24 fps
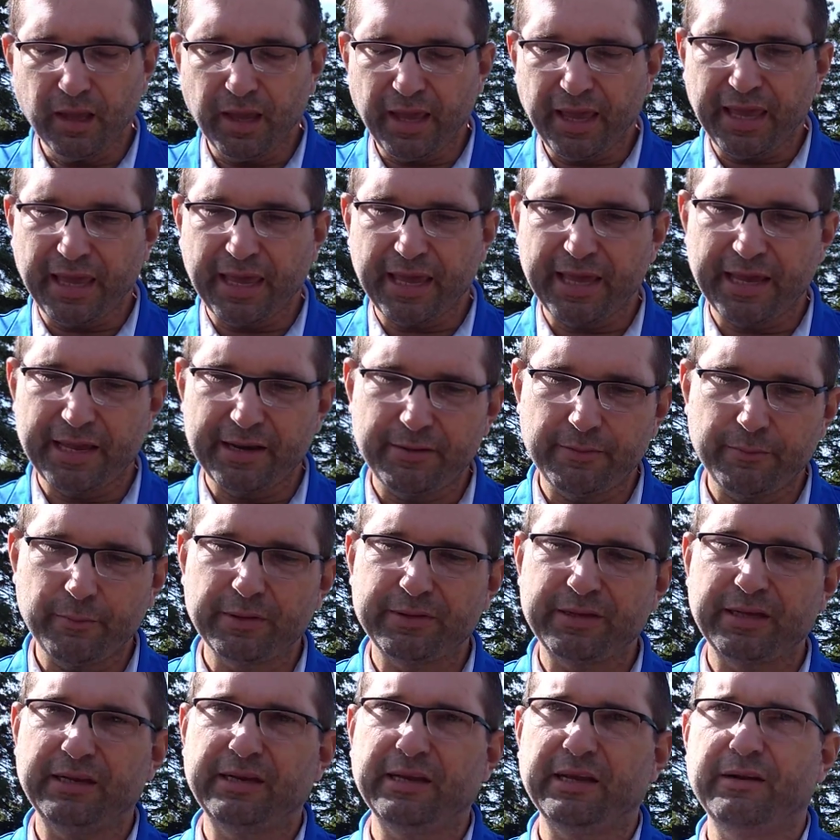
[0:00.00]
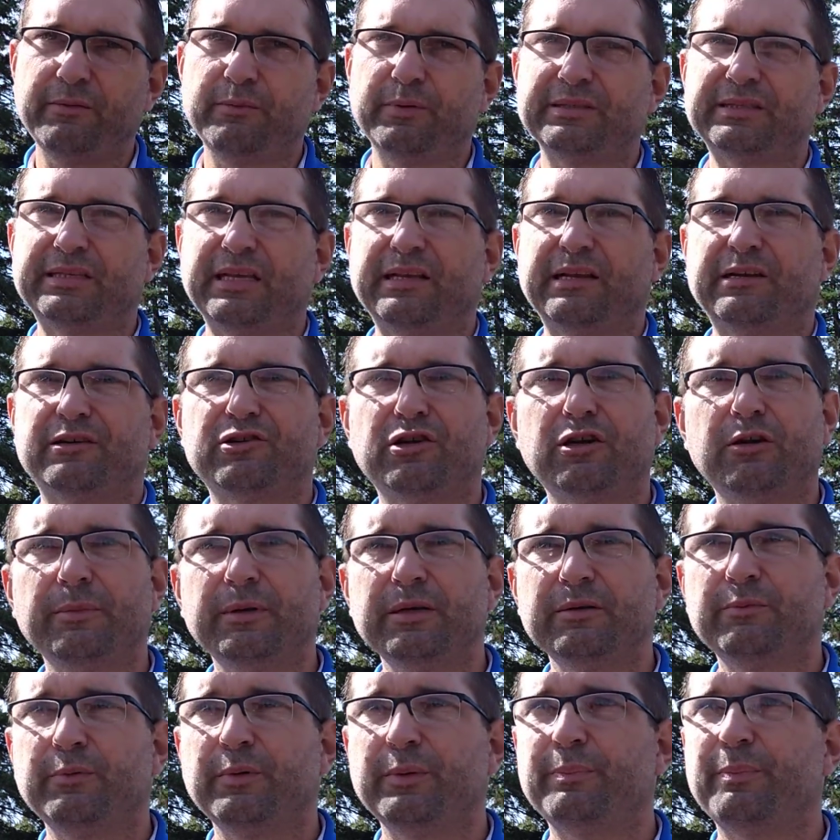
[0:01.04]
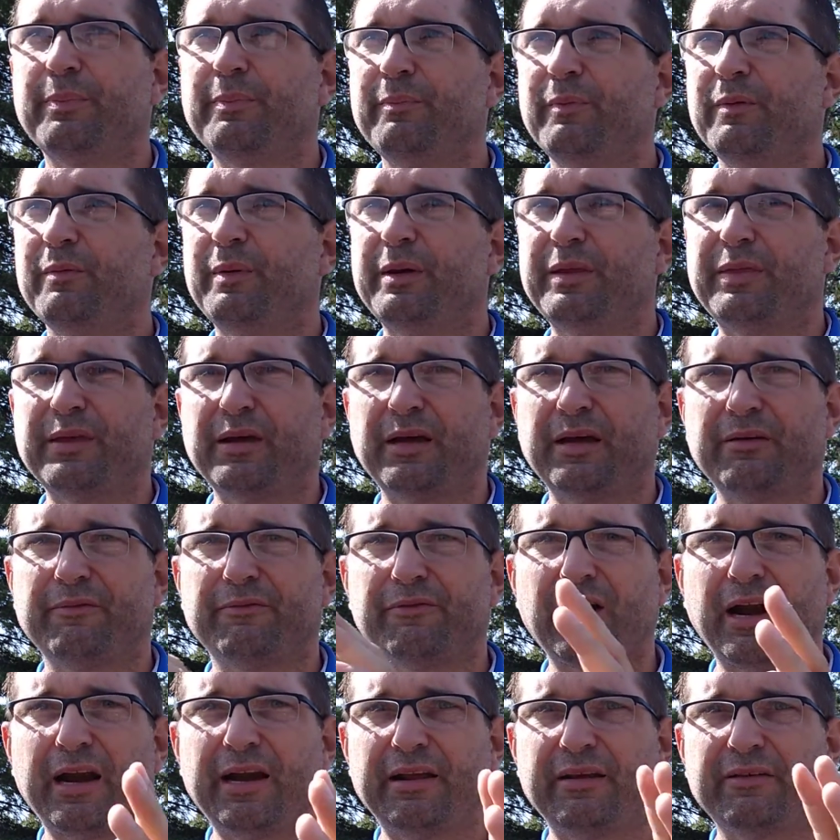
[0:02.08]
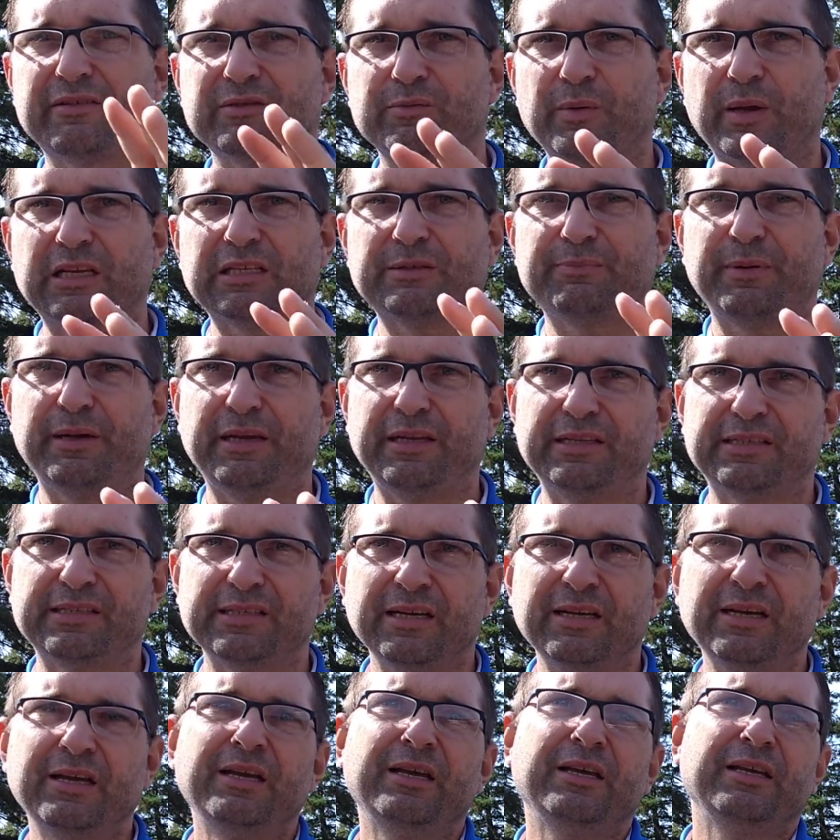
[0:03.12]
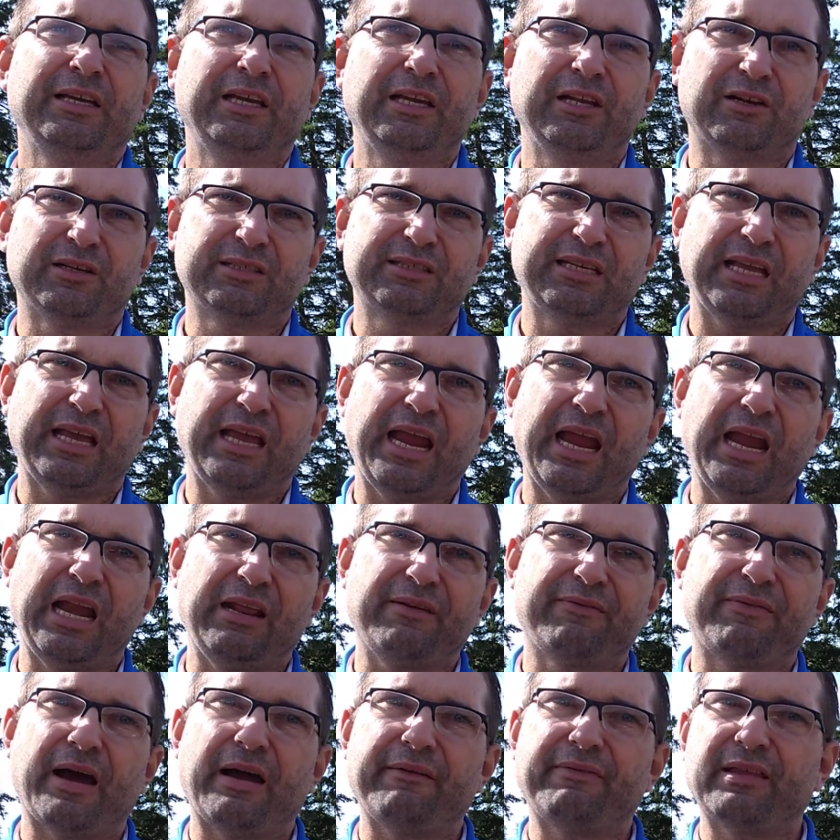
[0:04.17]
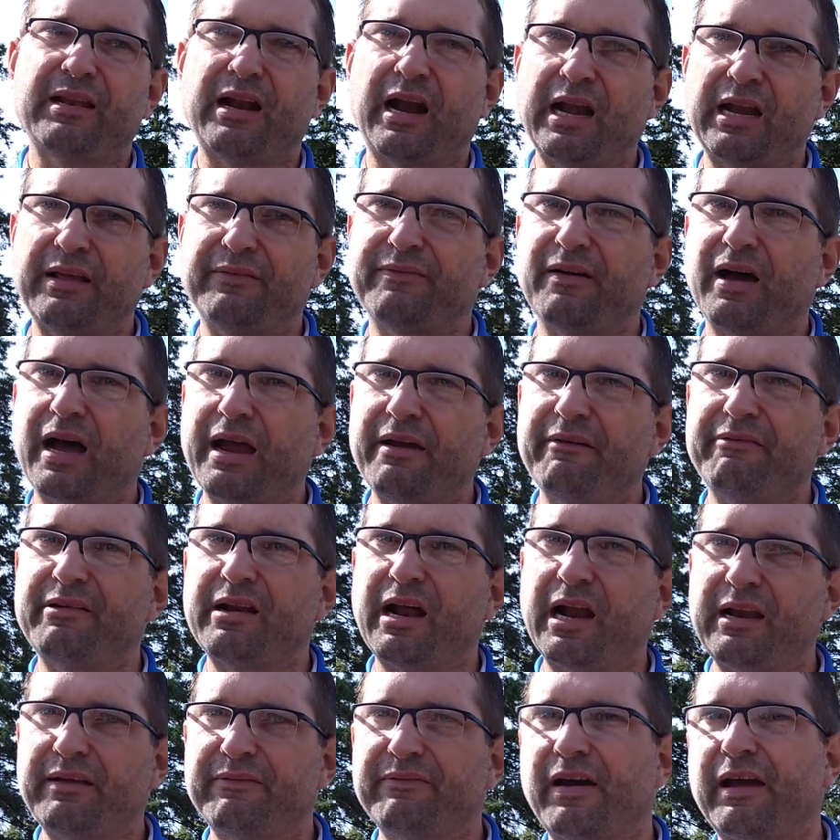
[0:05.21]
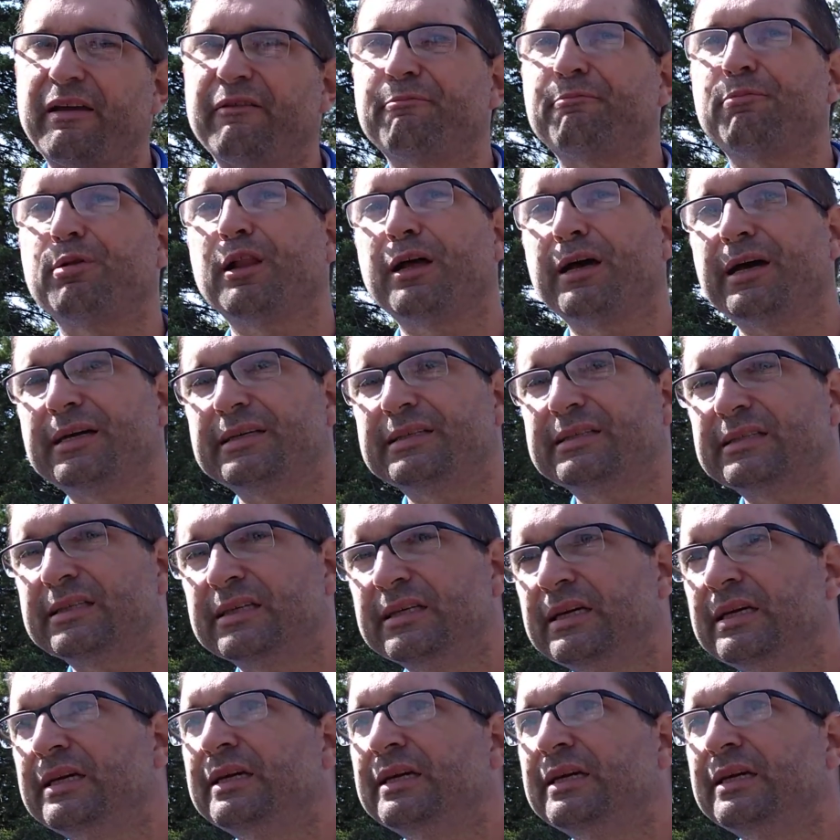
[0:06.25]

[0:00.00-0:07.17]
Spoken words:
And what they did was they determined with a variety of swing speeds, say 85 to 95, 95 plus,